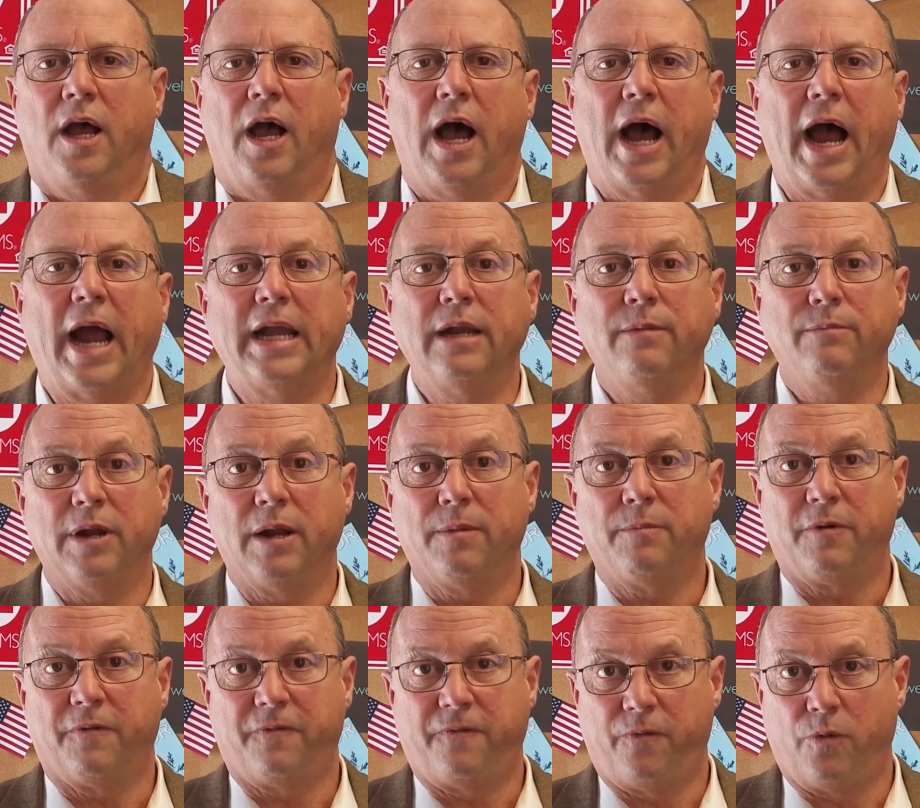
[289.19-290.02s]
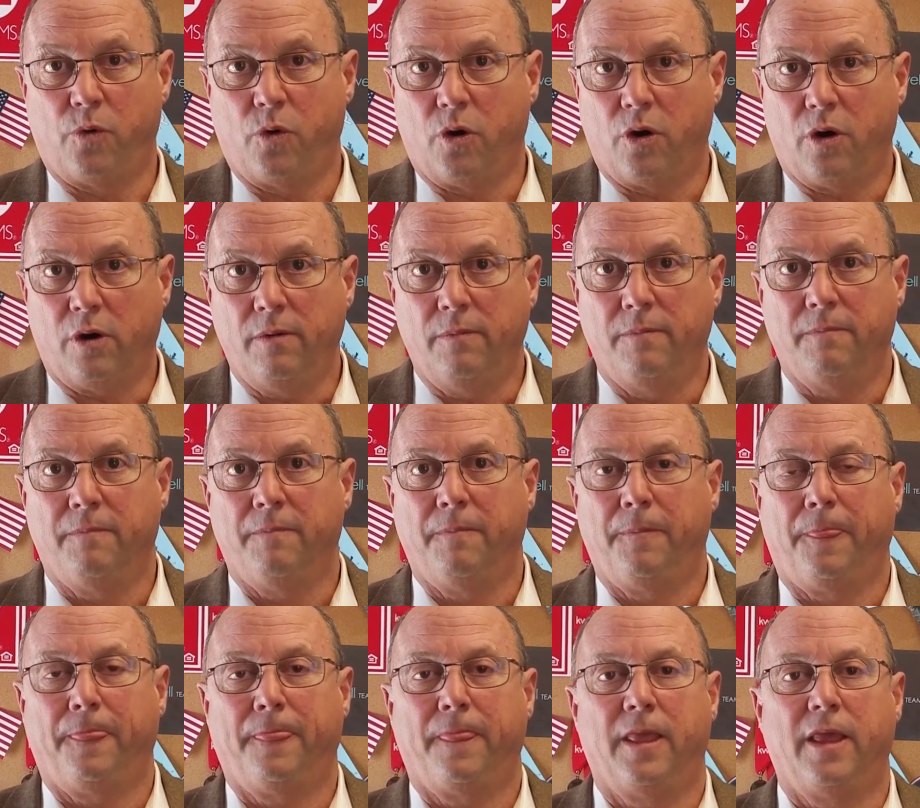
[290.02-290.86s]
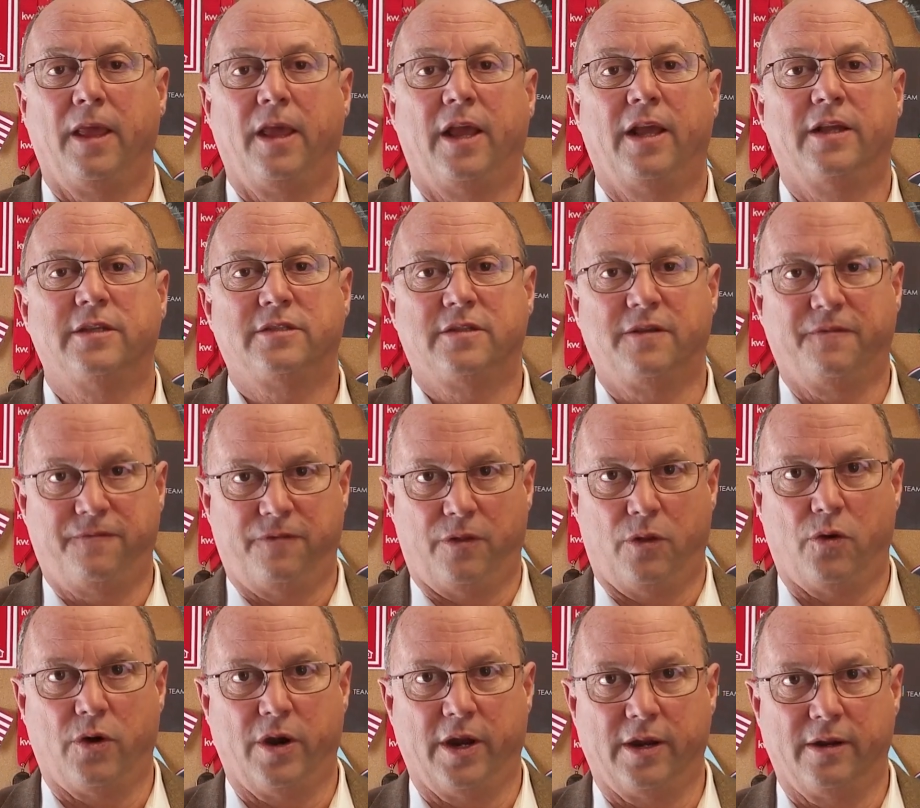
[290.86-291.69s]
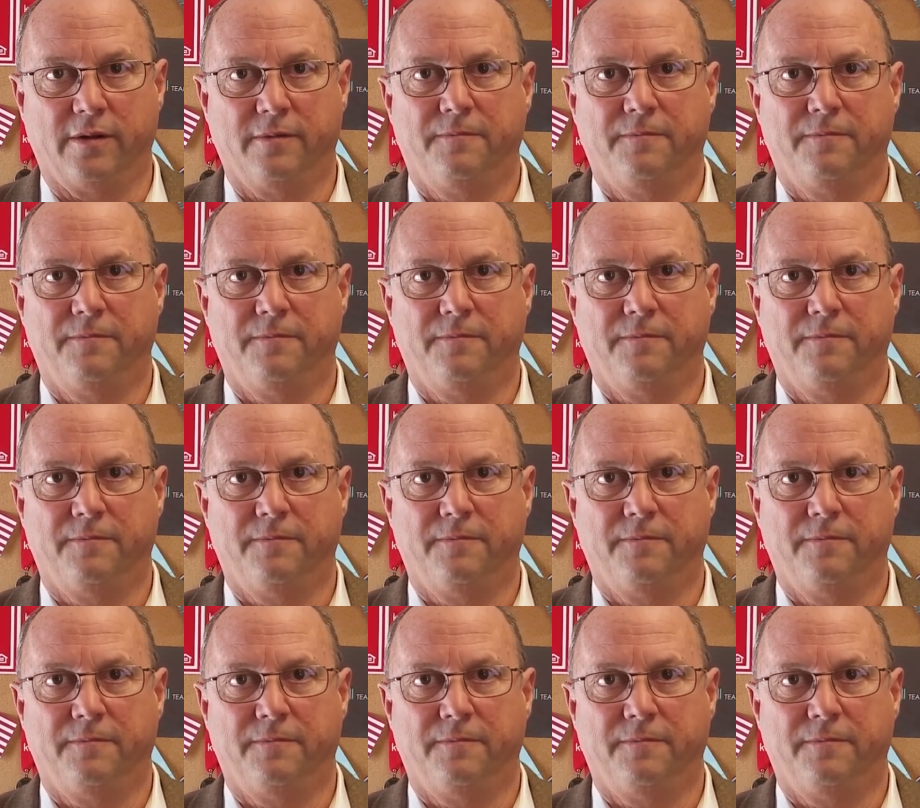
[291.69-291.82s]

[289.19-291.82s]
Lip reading: Item number 4 is the flooring.